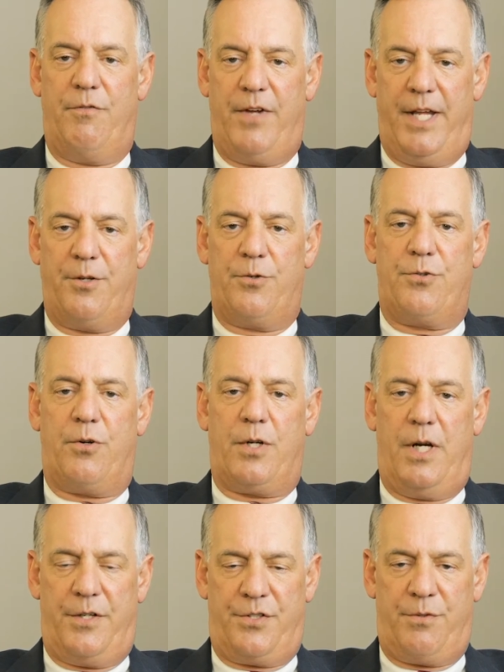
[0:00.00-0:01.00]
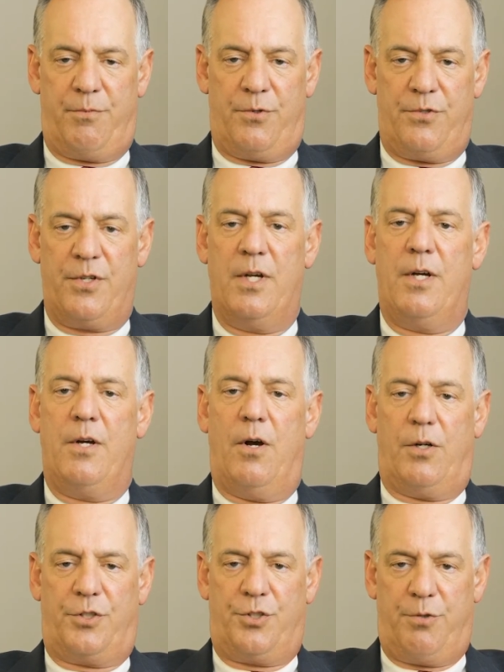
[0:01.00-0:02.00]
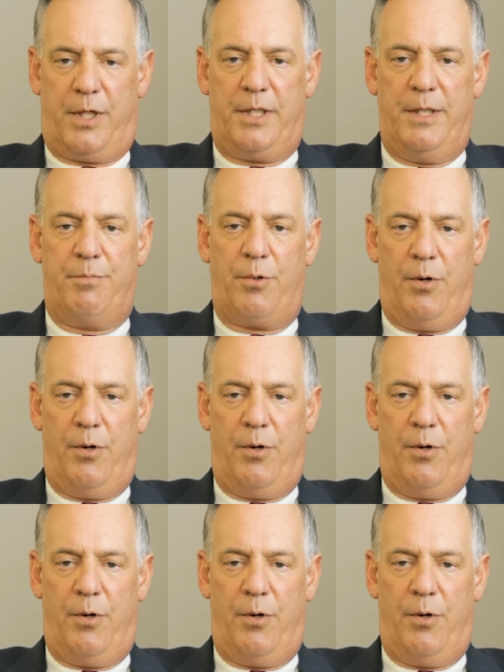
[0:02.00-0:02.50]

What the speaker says: vendors, or customers are strictly